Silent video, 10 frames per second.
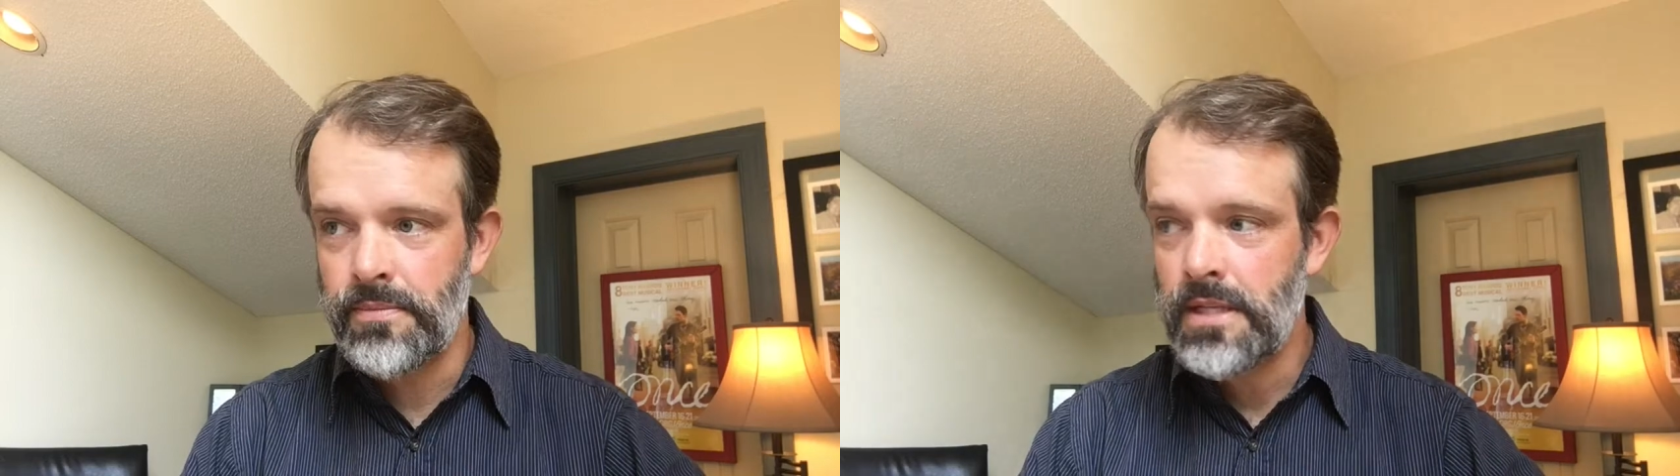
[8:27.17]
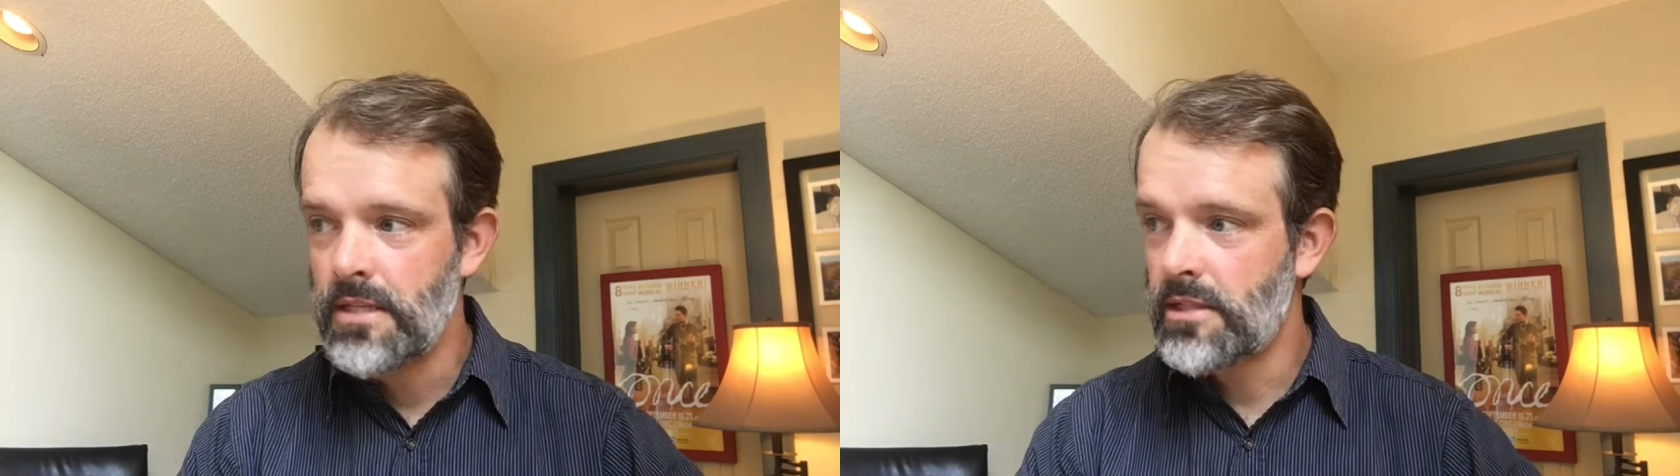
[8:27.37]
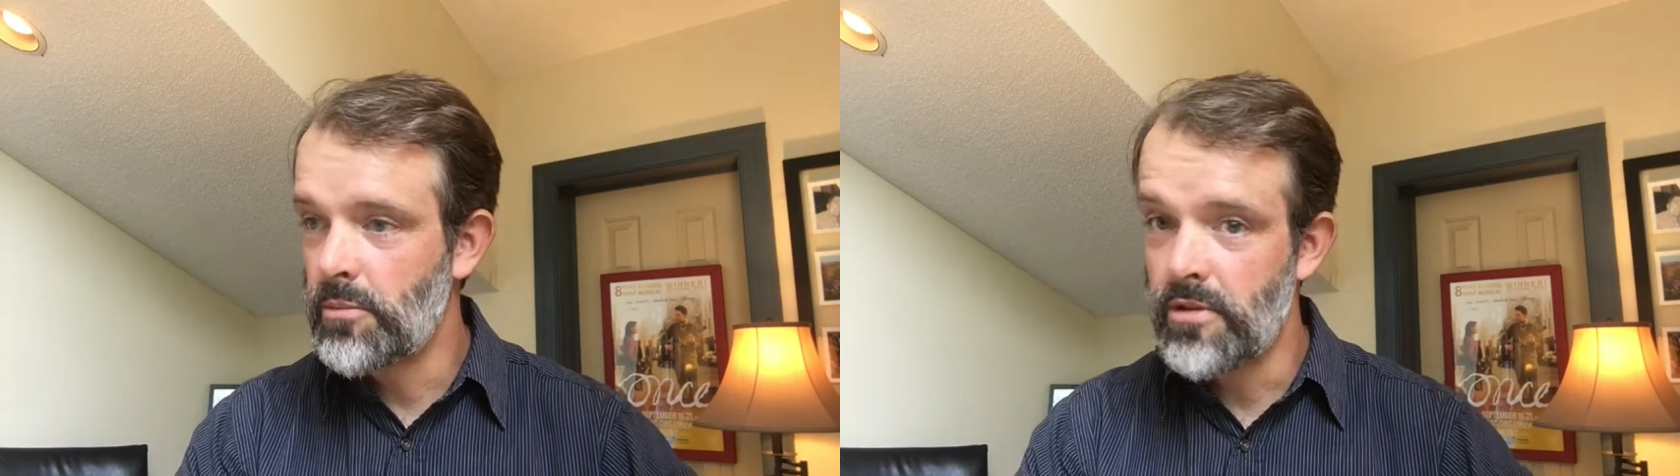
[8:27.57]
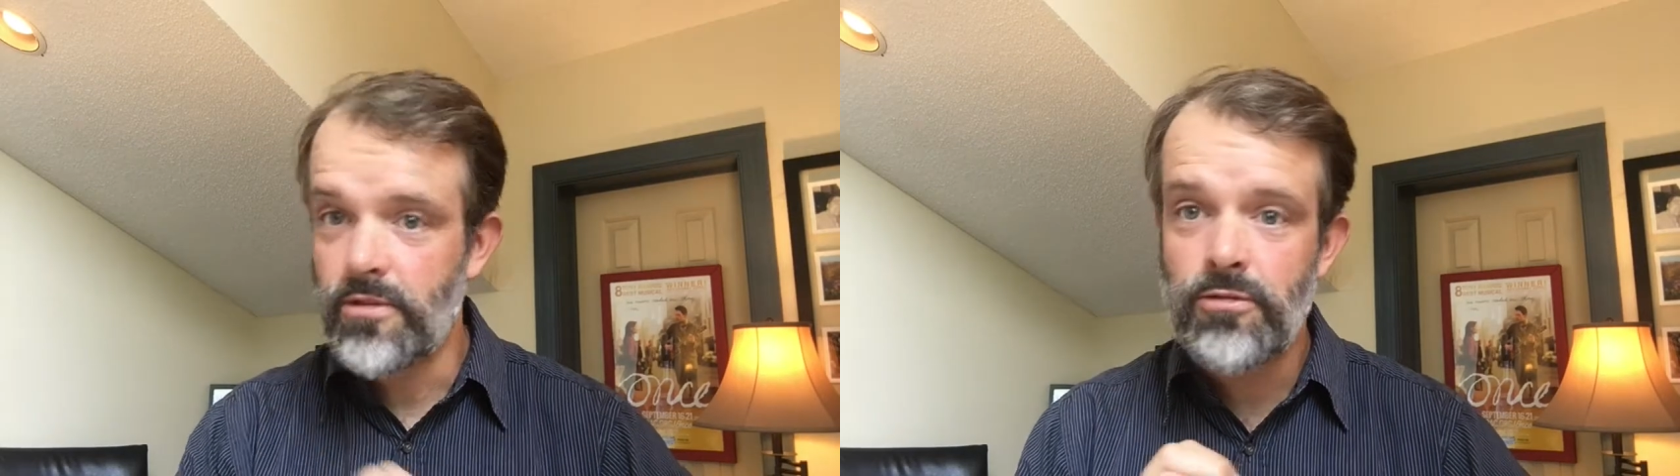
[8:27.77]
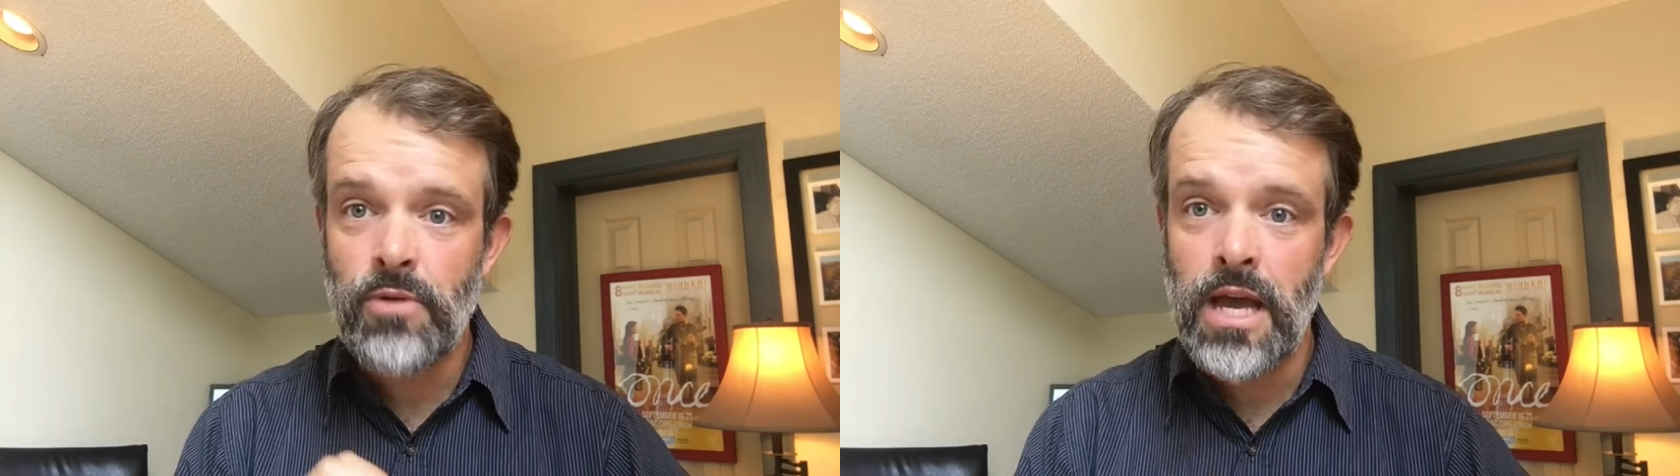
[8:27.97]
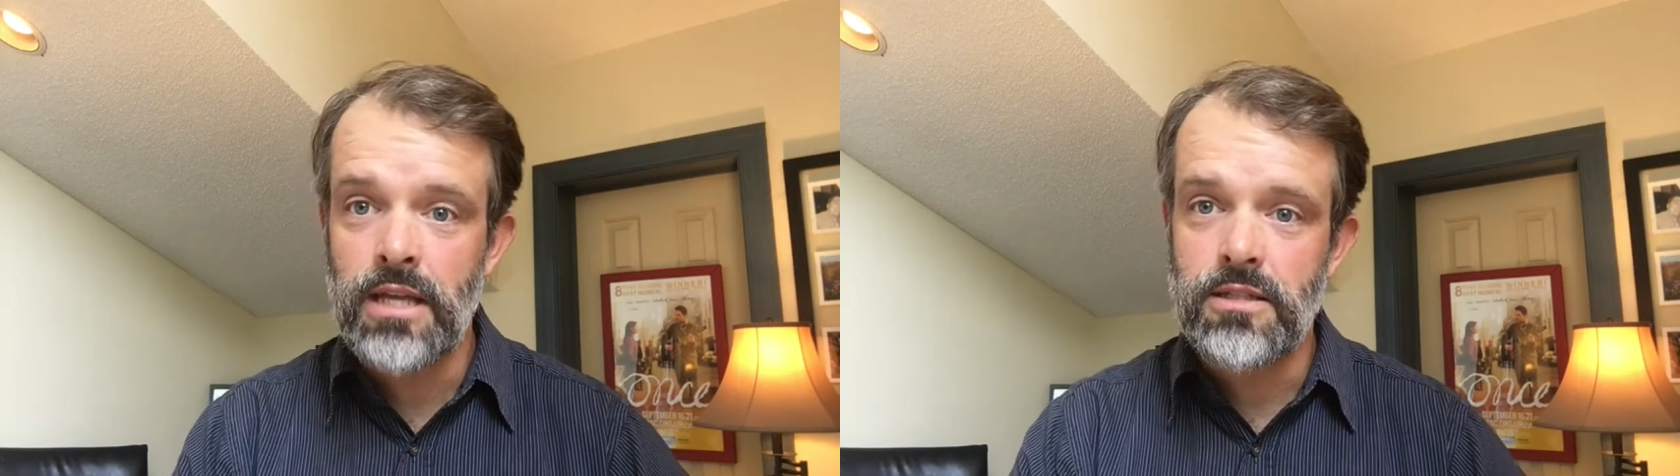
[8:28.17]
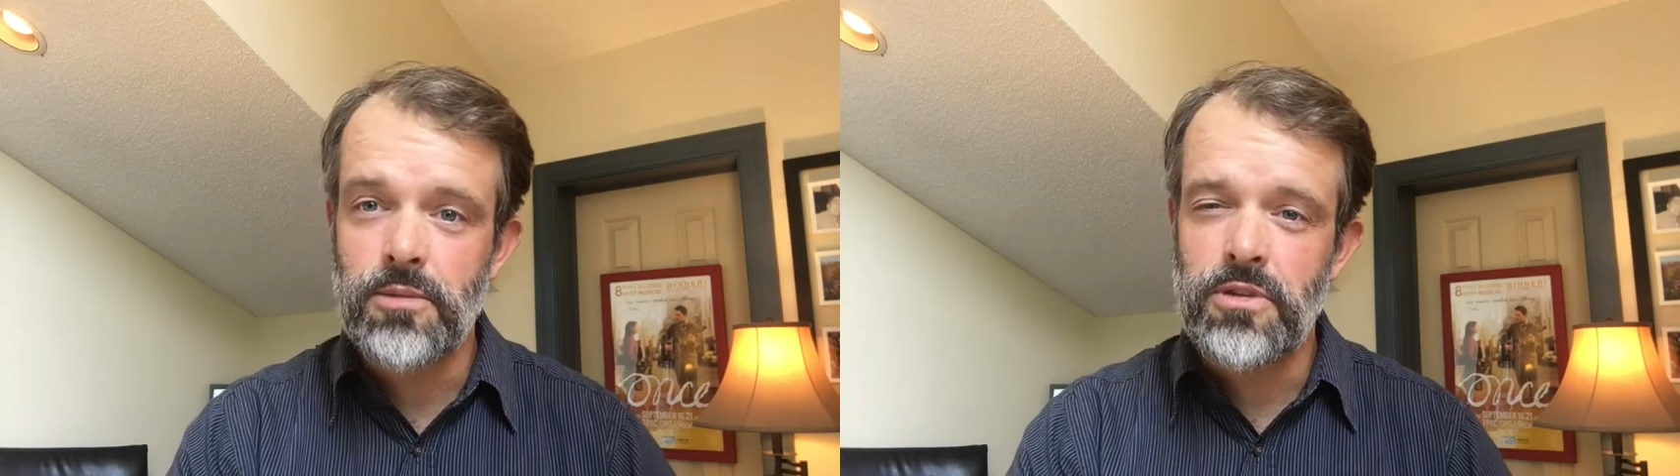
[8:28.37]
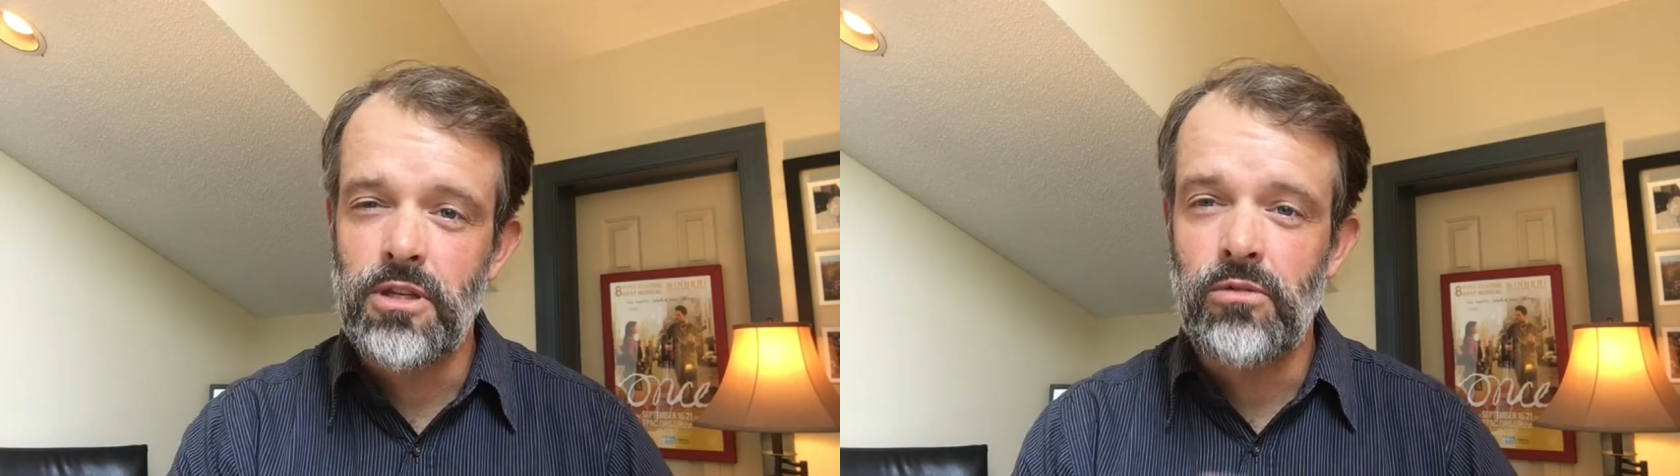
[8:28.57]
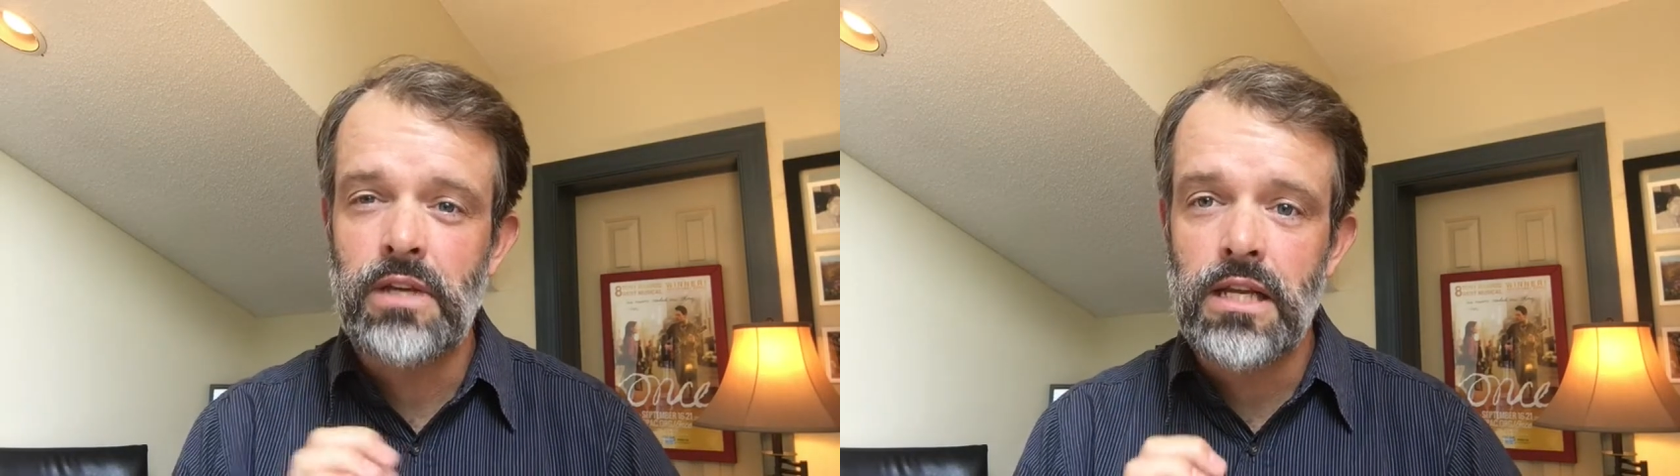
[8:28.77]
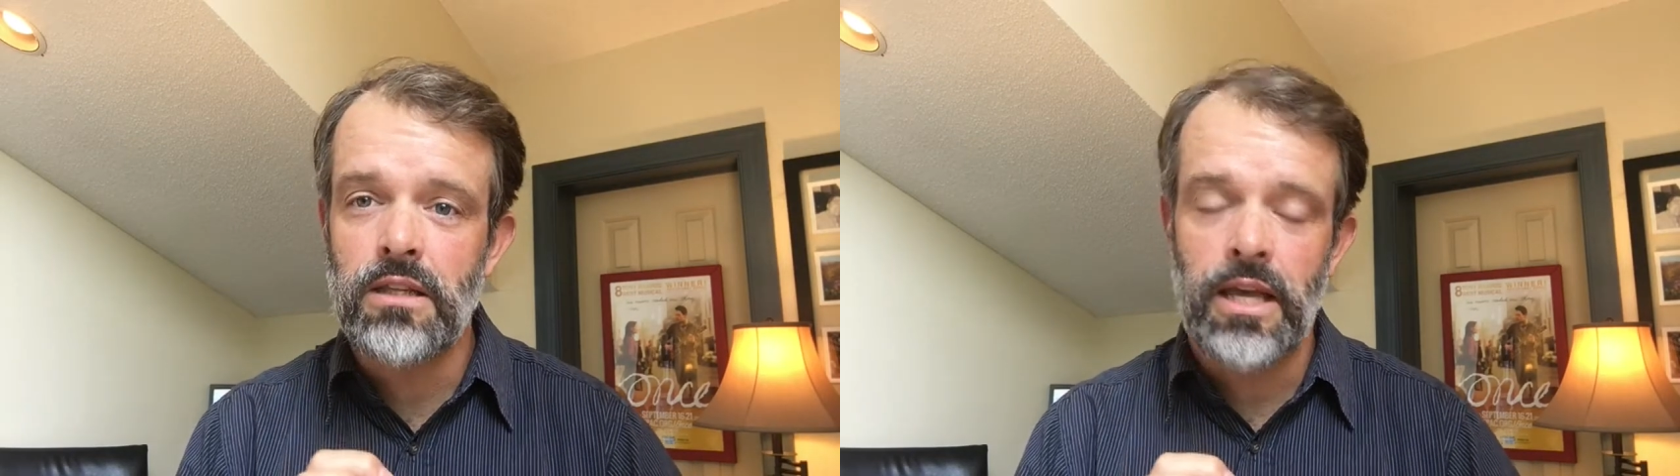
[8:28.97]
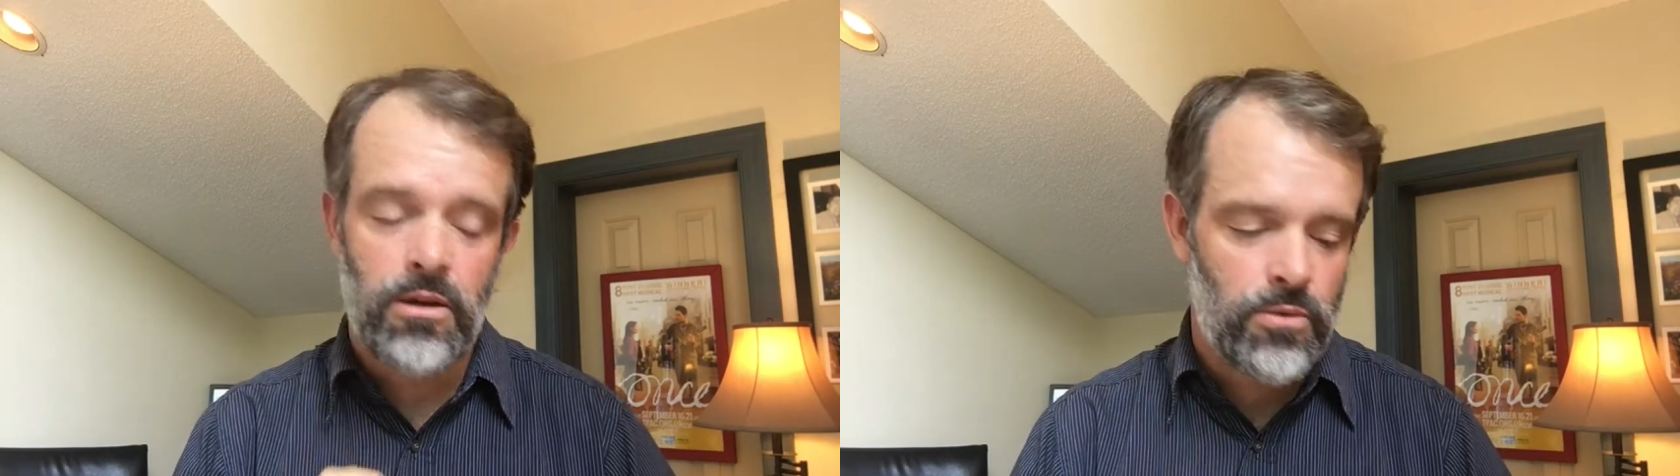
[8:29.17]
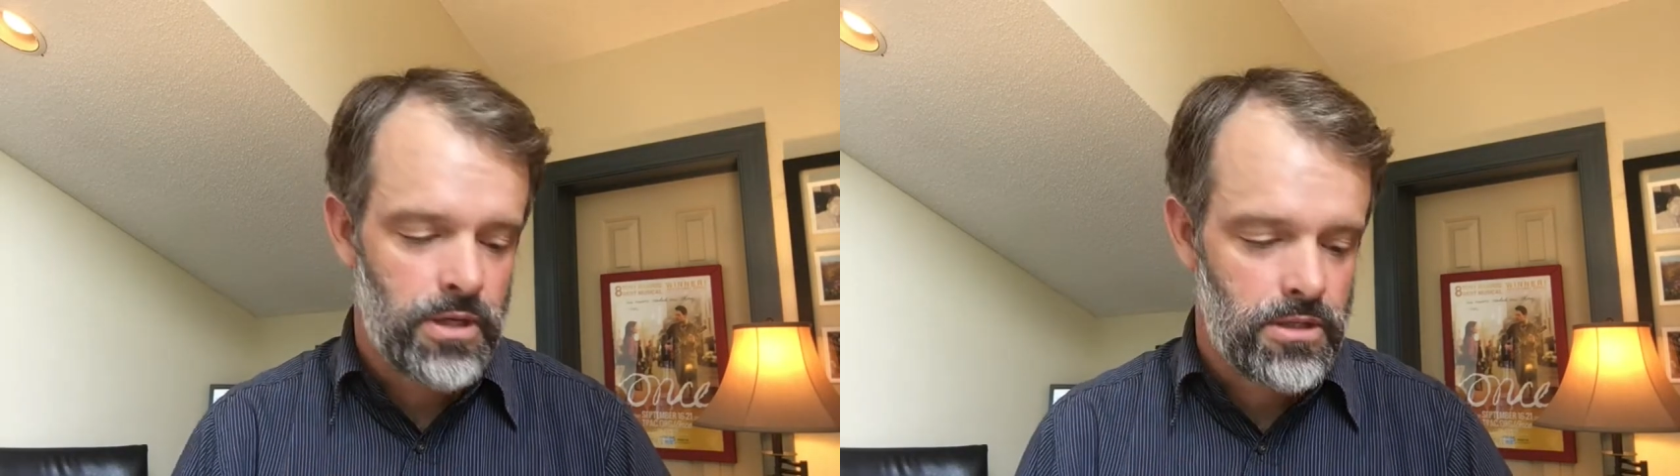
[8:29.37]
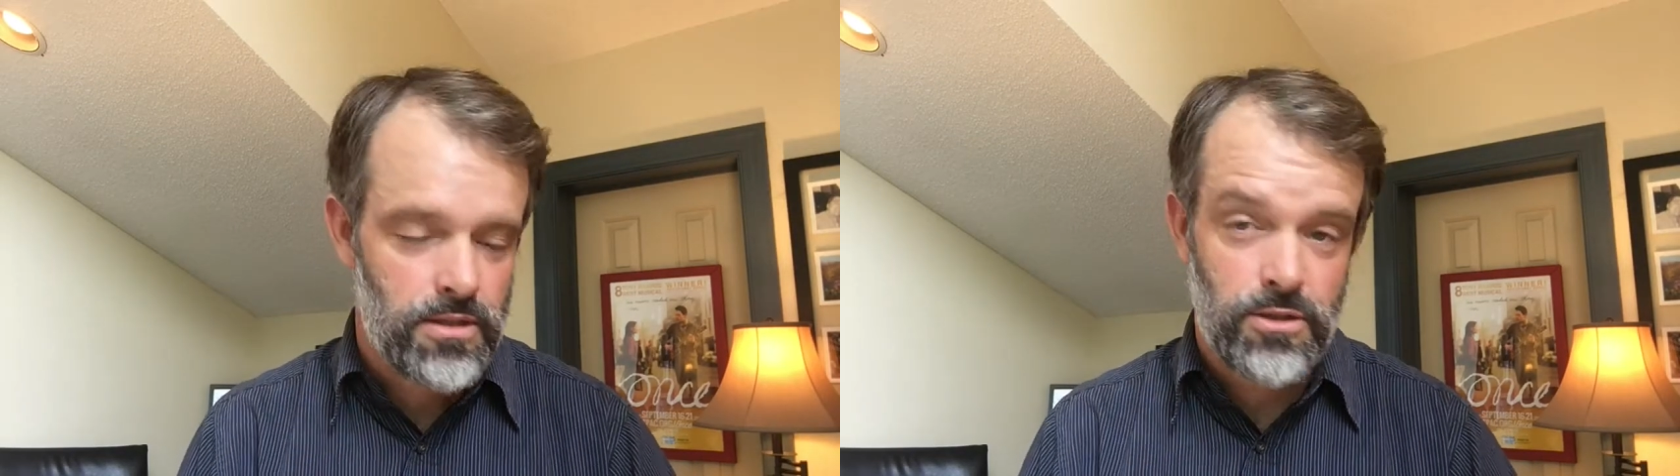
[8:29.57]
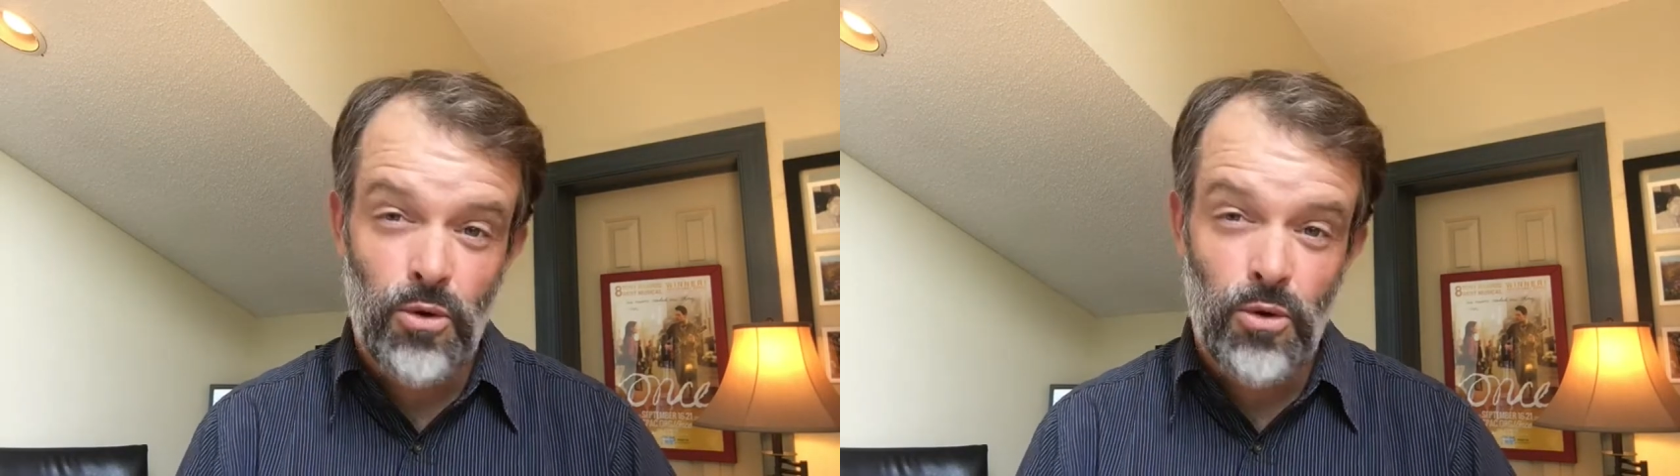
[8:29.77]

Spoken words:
some of the threads, some of the unique language that's